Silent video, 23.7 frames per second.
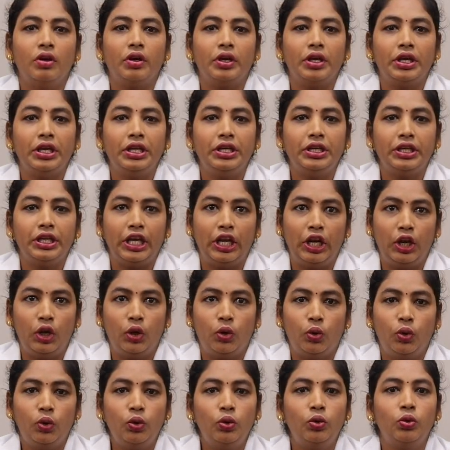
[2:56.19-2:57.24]
In
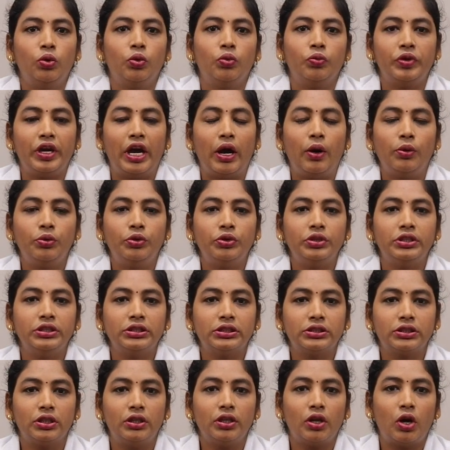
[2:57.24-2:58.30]
yellow, we have to
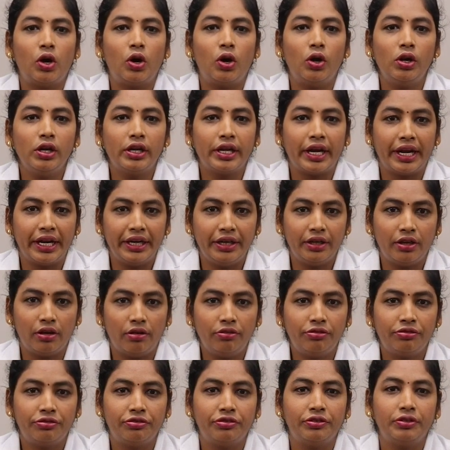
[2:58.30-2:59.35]
discard all kind
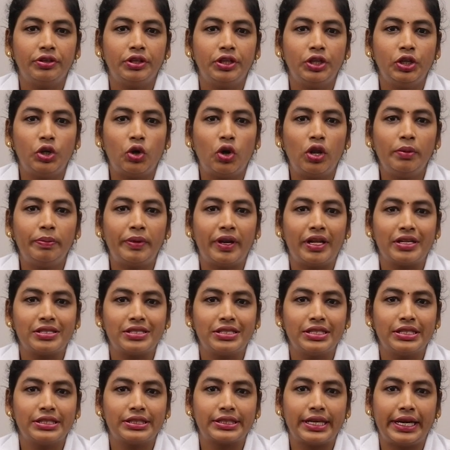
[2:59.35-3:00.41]
of
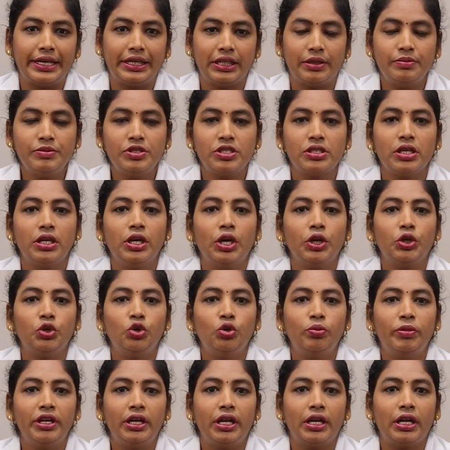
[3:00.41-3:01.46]
non-plastics items,
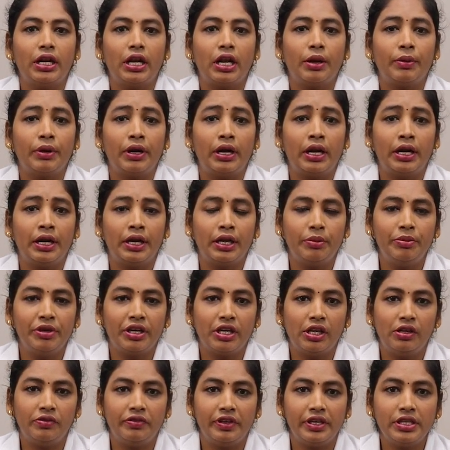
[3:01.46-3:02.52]
human and
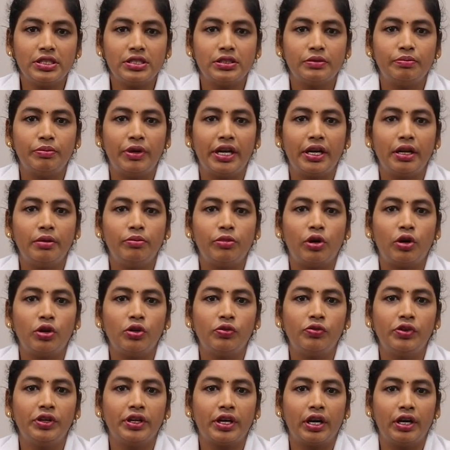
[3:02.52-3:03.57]
anatomical waste, blood and body
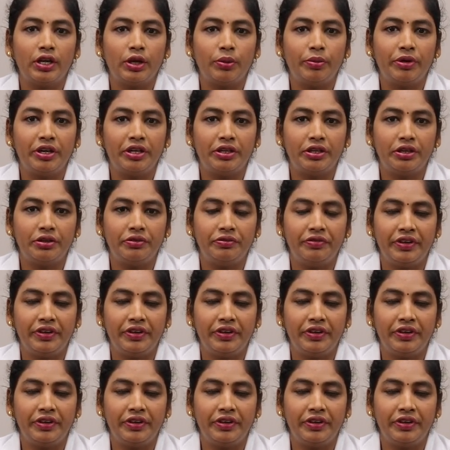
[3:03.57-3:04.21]
fluid contaminated